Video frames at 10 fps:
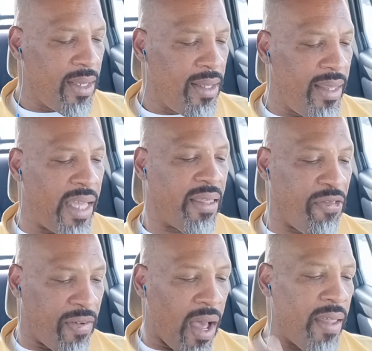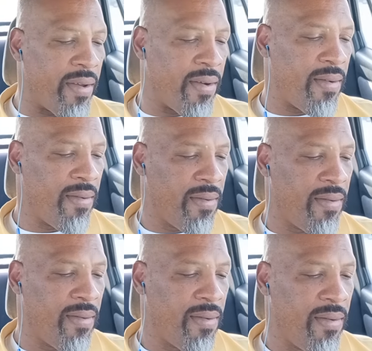that the Father
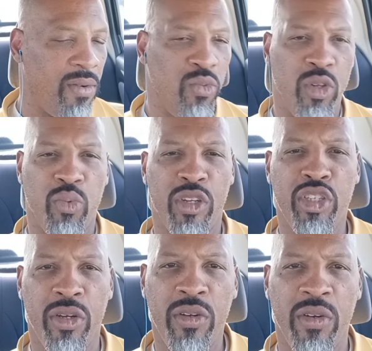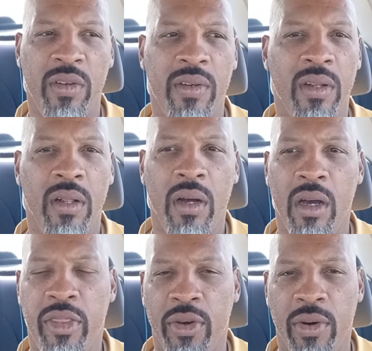will return
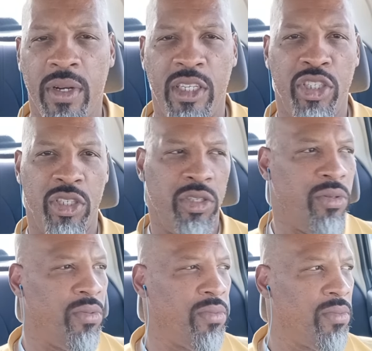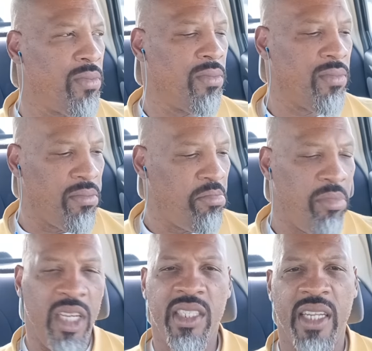authority to you.
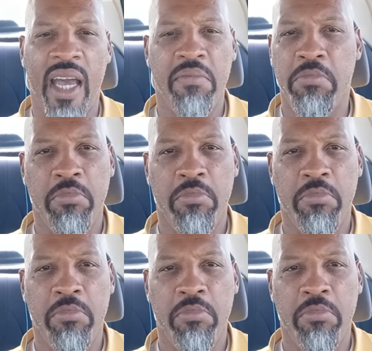It's not